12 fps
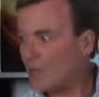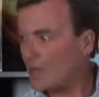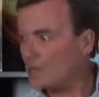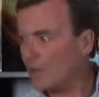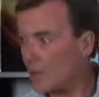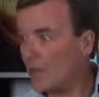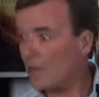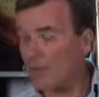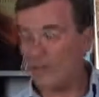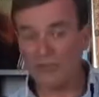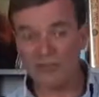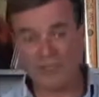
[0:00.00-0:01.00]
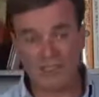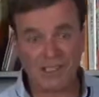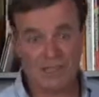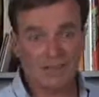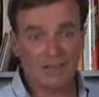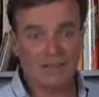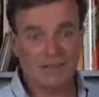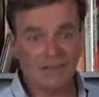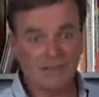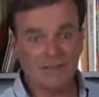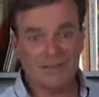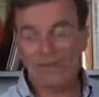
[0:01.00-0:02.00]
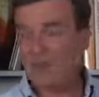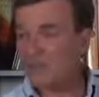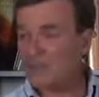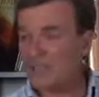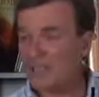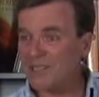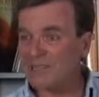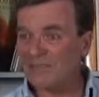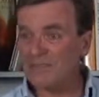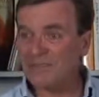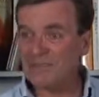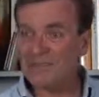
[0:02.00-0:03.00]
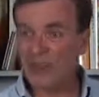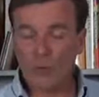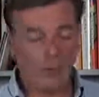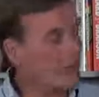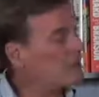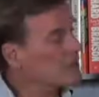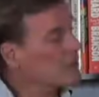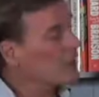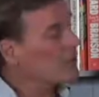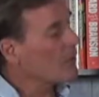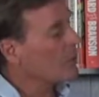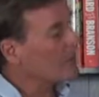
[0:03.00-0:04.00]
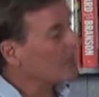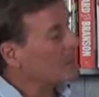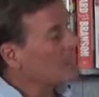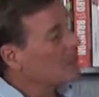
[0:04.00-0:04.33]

so that they do succeed. Makes some sense? Helping others, big one for me.